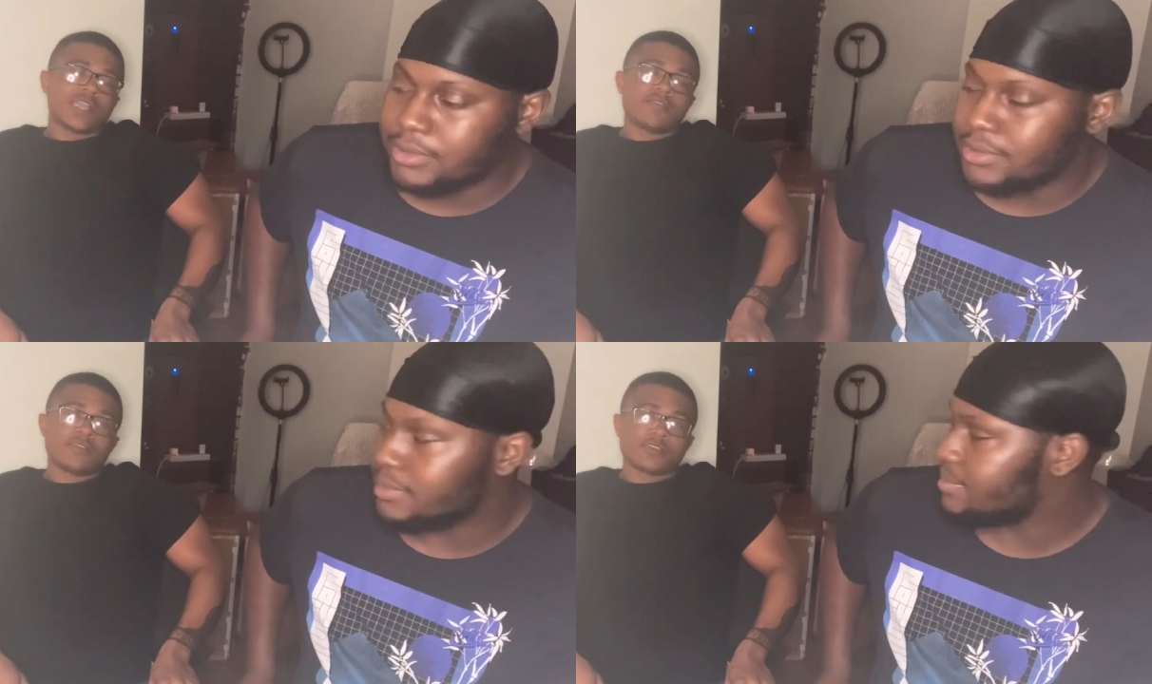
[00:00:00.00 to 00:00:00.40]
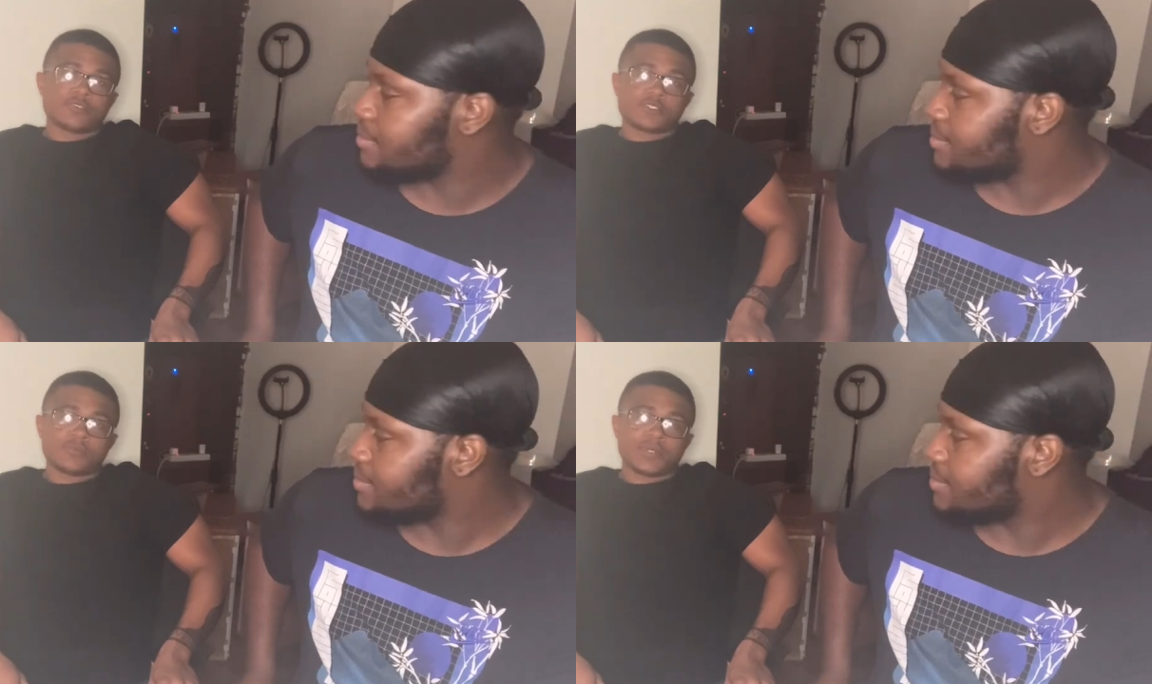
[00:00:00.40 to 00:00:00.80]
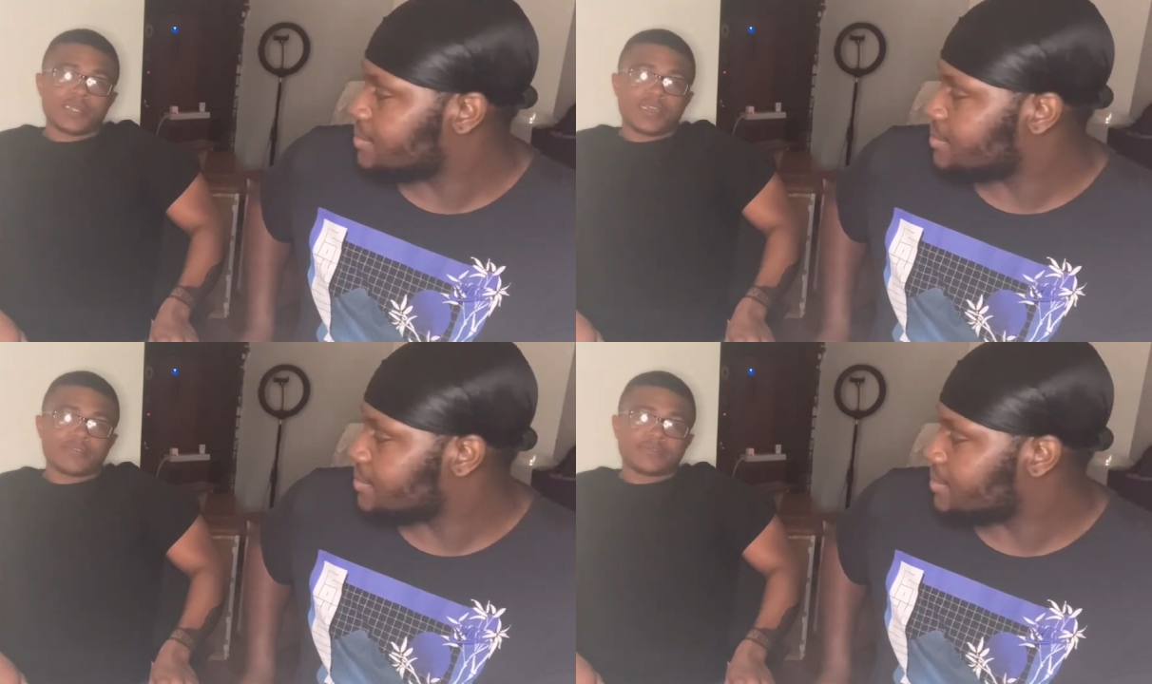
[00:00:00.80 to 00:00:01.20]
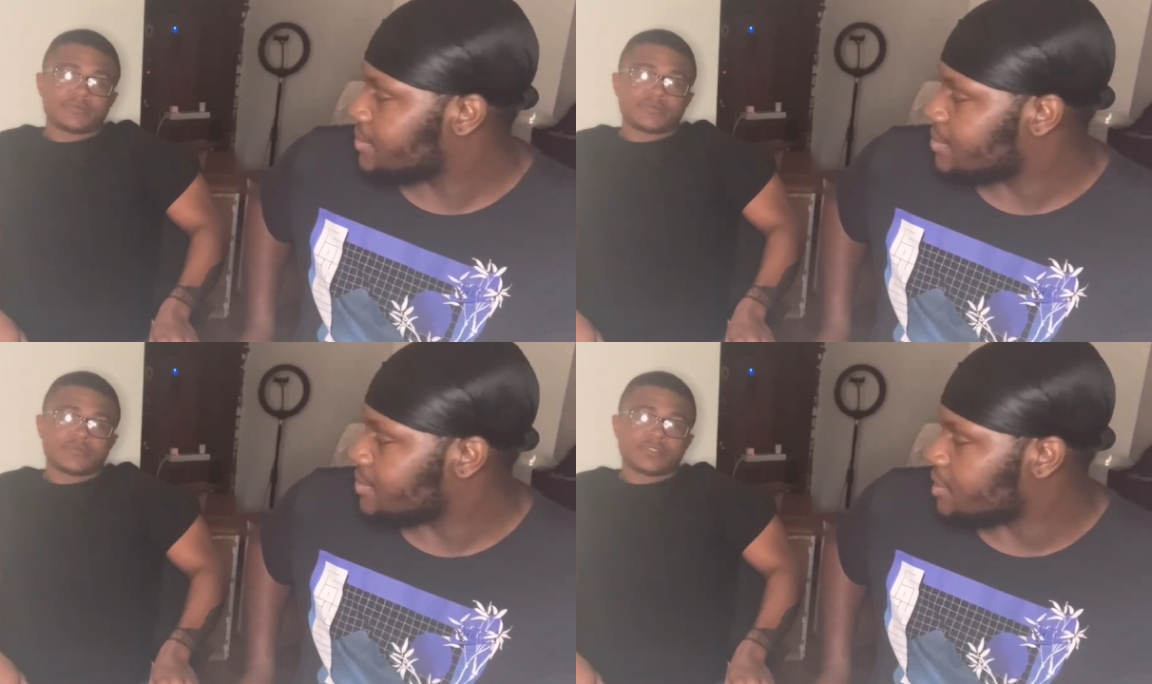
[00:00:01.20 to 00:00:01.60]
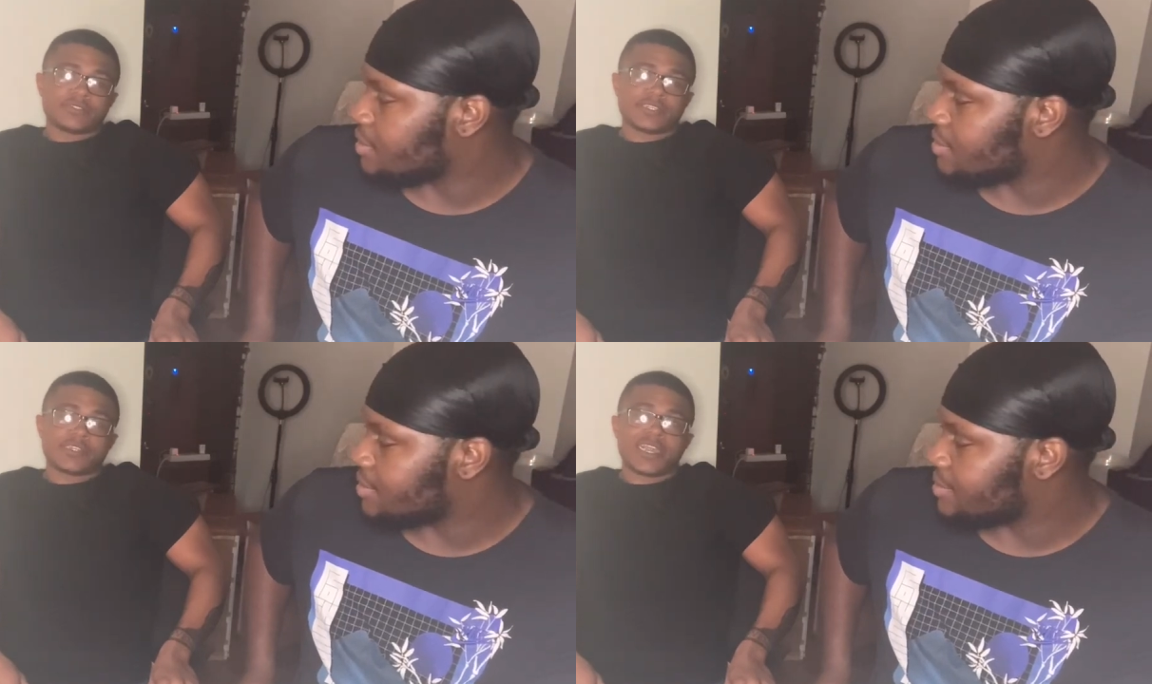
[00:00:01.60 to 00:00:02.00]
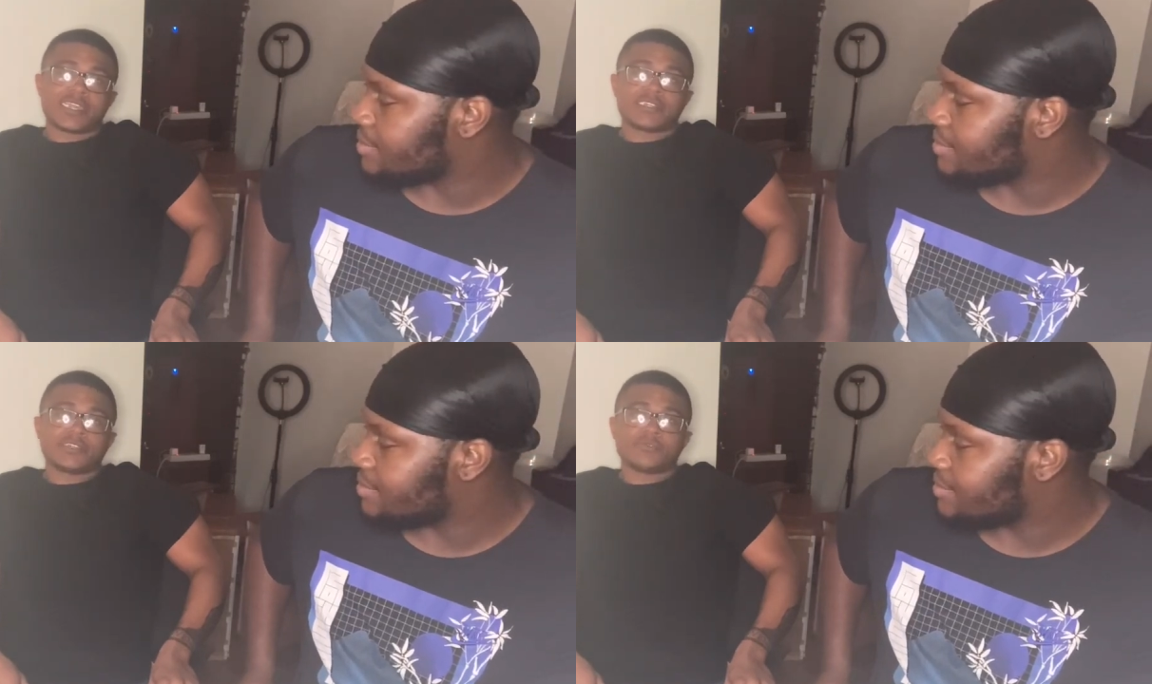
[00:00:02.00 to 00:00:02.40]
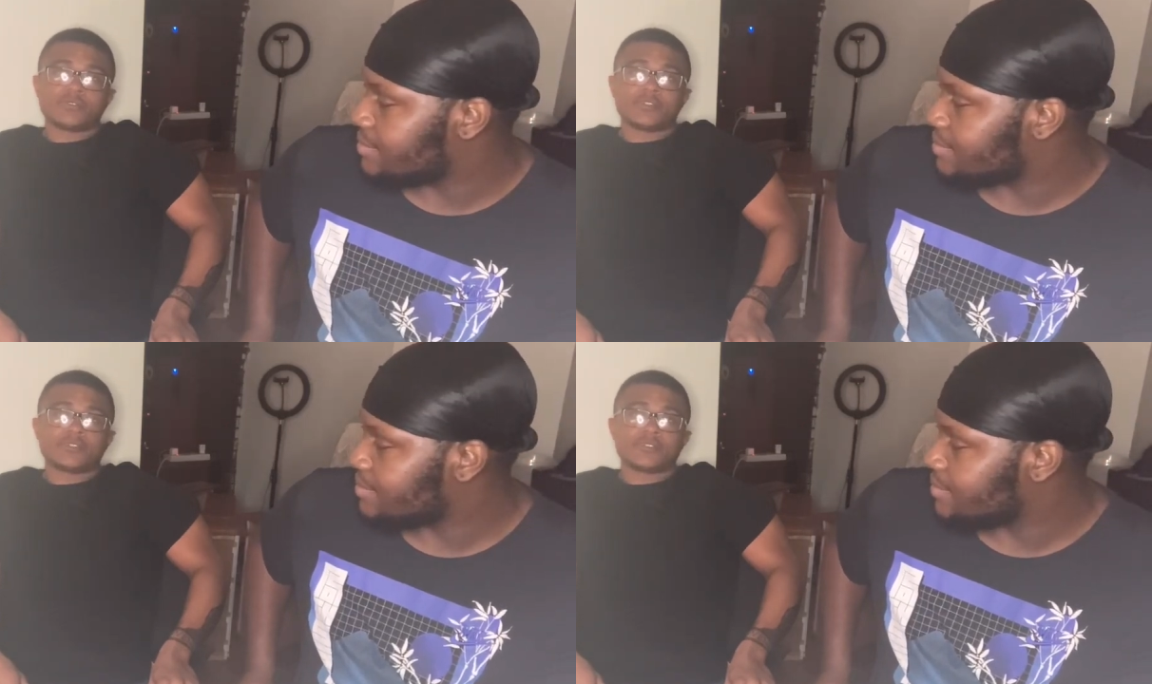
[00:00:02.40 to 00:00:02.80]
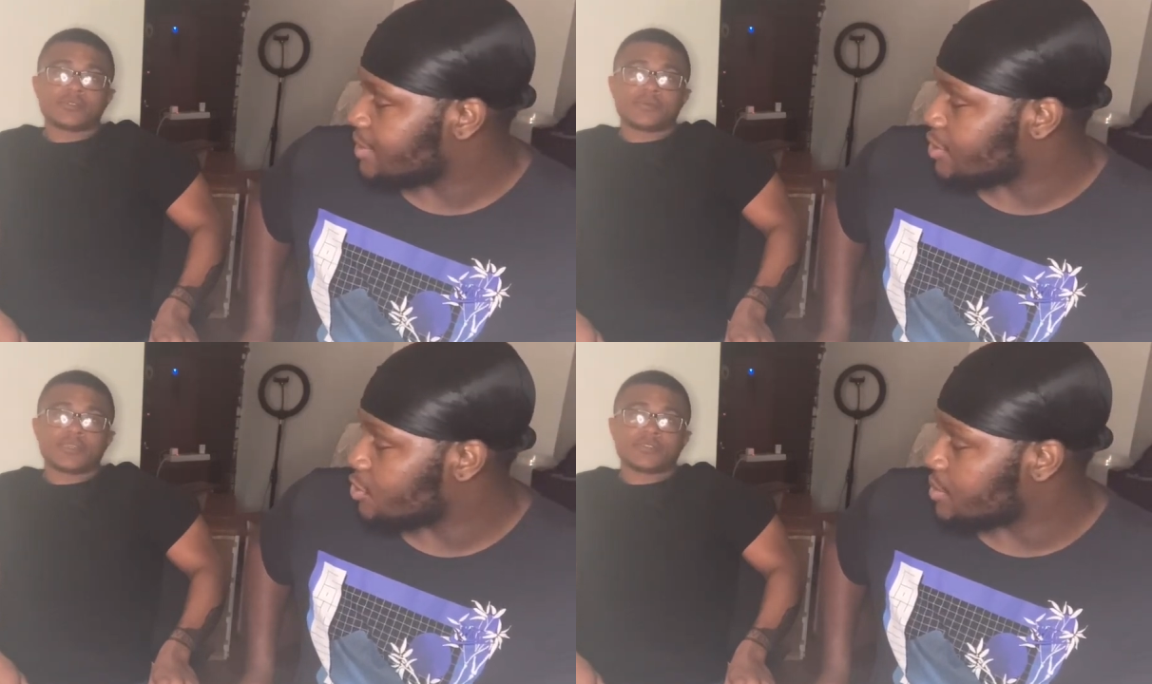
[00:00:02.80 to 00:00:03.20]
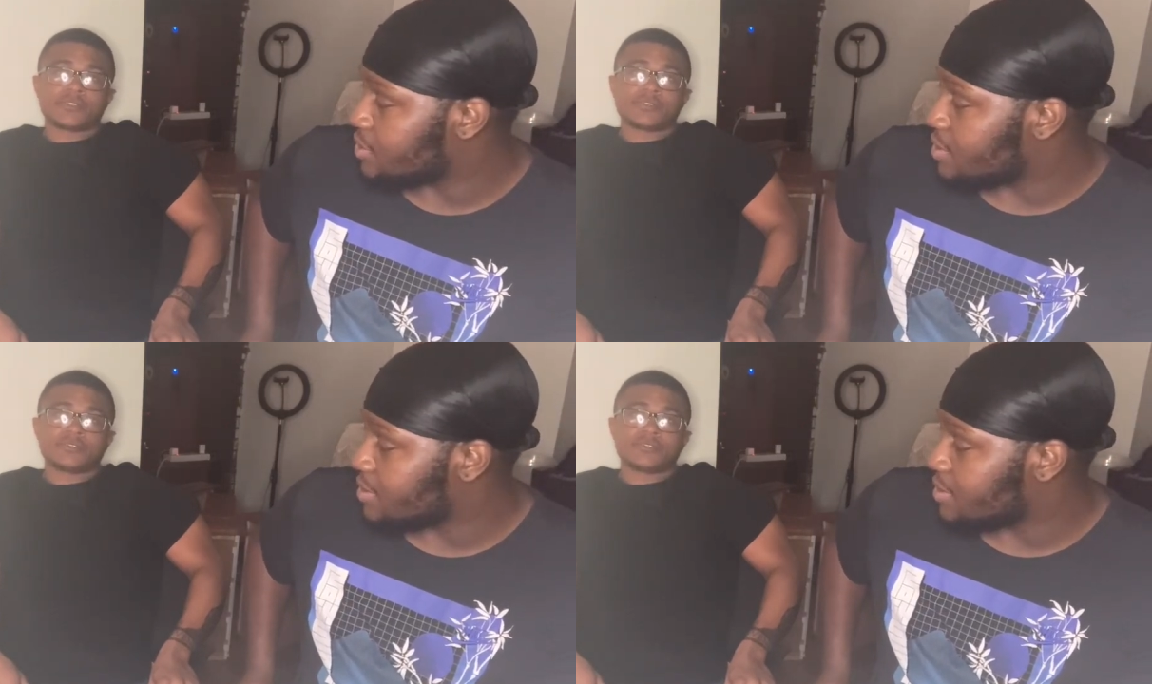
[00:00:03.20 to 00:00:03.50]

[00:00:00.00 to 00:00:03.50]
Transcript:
Speaker 1: Look, i rather go scuba diving than hiking in the woods. Apparently.